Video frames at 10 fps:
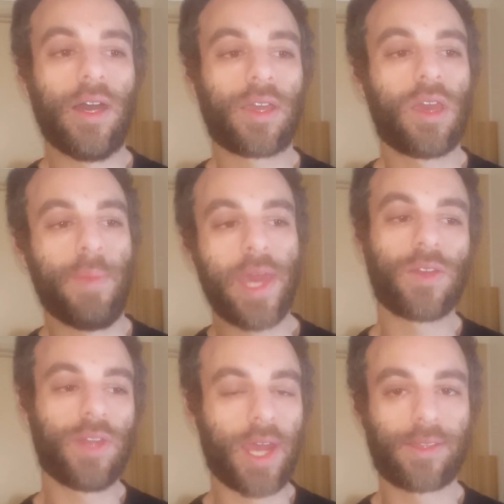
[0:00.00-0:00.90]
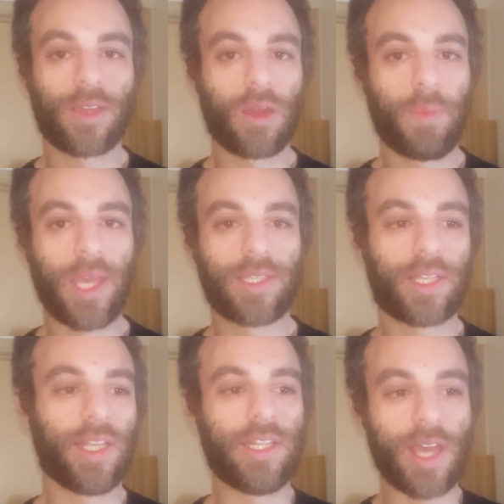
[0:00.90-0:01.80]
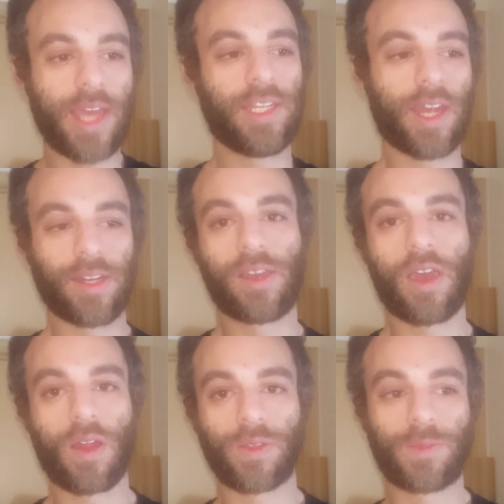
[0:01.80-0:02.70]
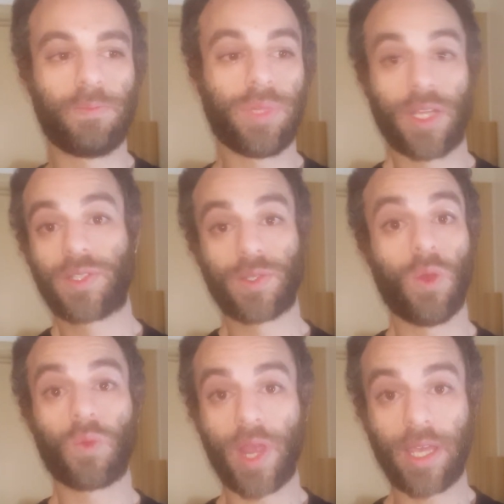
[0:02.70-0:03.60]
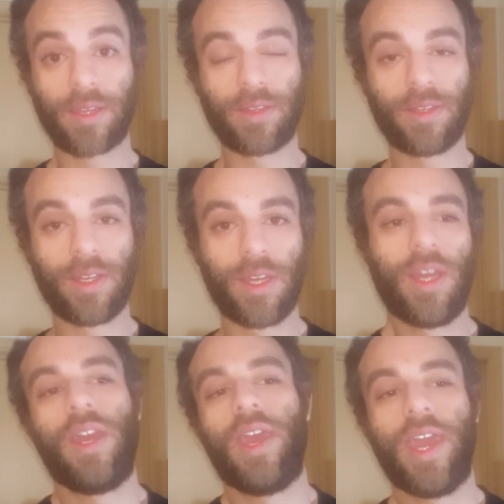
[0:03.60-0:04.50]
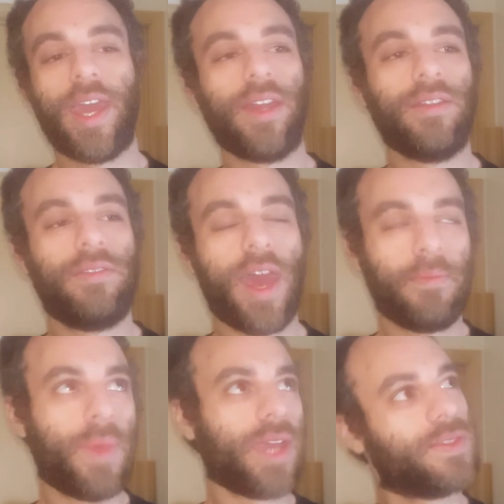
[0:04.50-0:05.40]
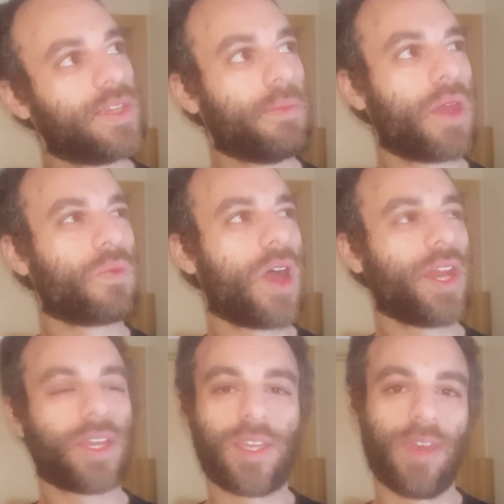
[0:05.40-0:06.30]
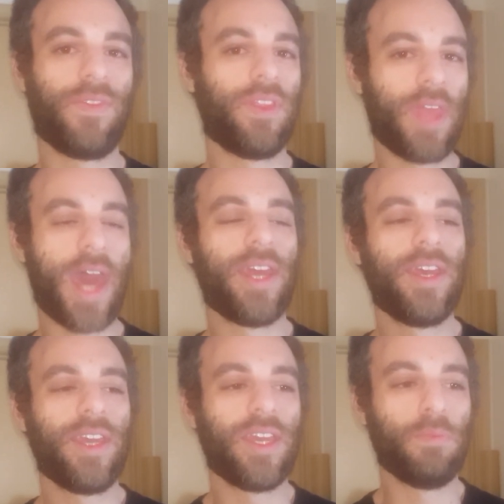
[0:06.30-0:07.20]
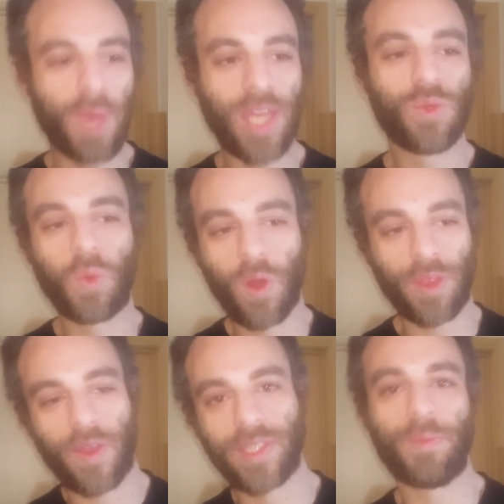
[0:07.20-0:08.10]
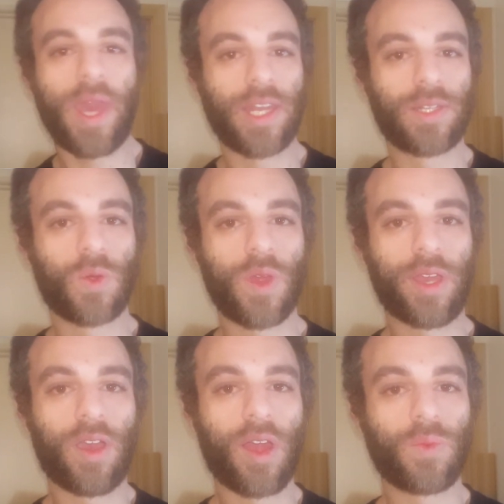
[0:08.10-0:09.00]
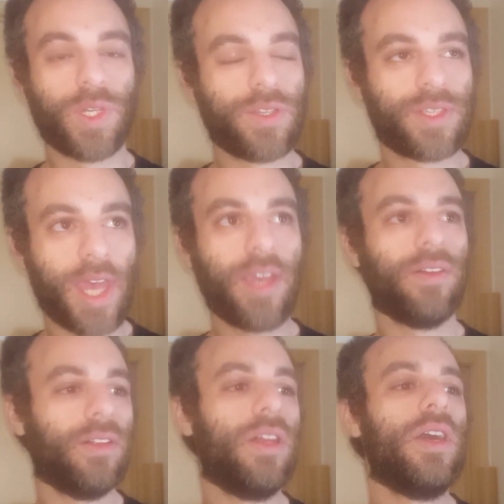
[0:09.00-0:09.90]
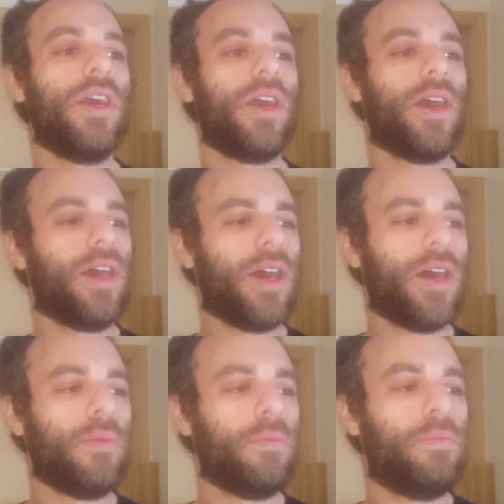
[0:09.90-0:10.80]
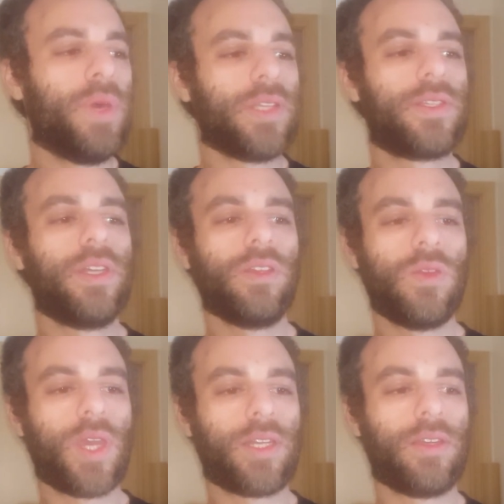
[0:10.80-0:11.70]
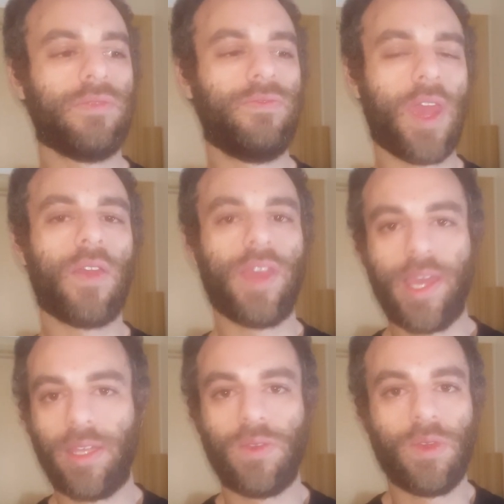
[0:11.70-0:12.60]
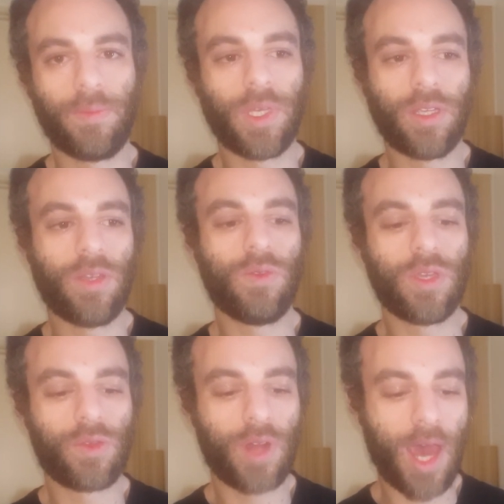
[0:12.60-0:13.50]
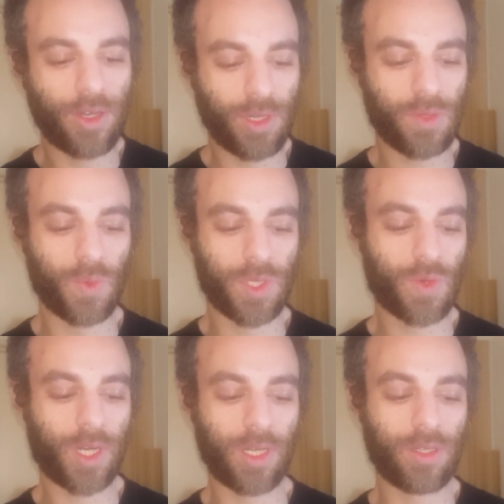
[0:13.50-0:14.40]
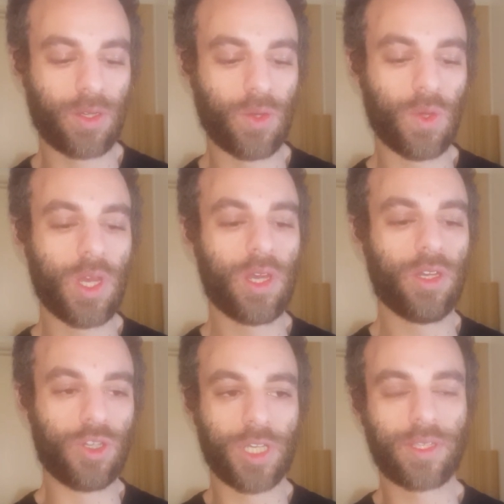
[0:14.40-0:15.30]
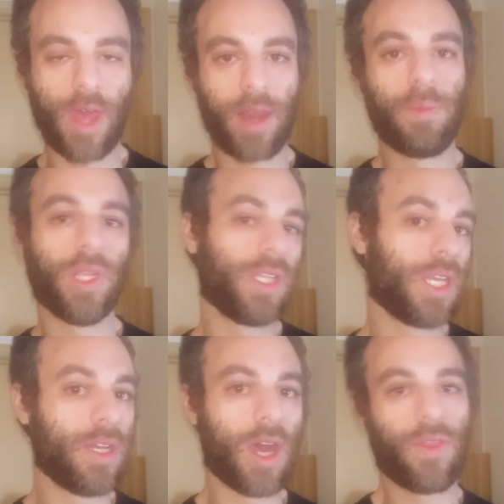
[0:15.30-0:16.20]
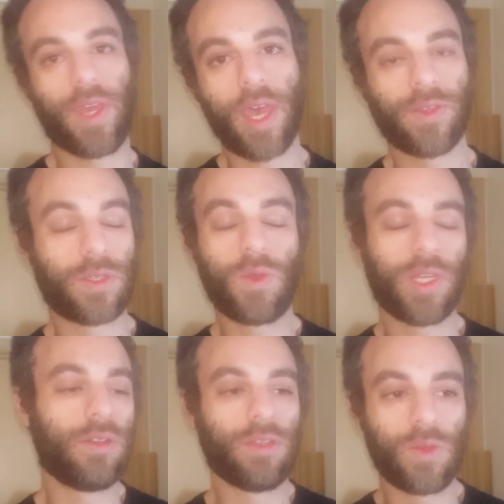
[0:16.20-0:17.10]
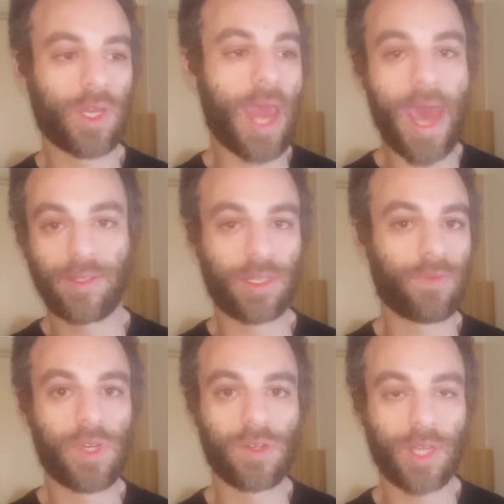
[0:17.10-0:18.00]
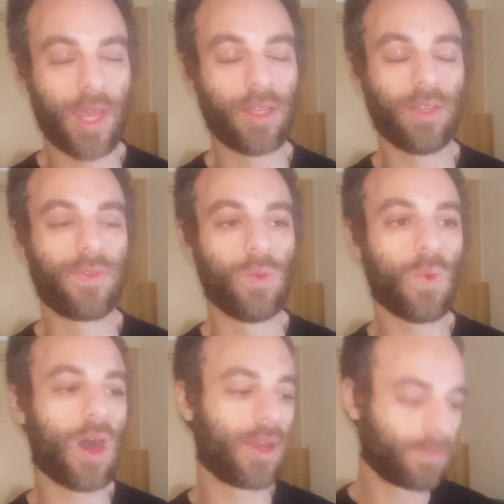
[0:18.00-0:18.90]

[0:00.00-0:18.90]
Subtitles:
Commander decks are basically 99 cards plus Sol Ring. And that might seem ironic given that in Mage War there is a mandatory card which is Cycle, but still you get to vary it. You're not just restricted to just that ability and nothing else. You can add stuff to your cycle if you want.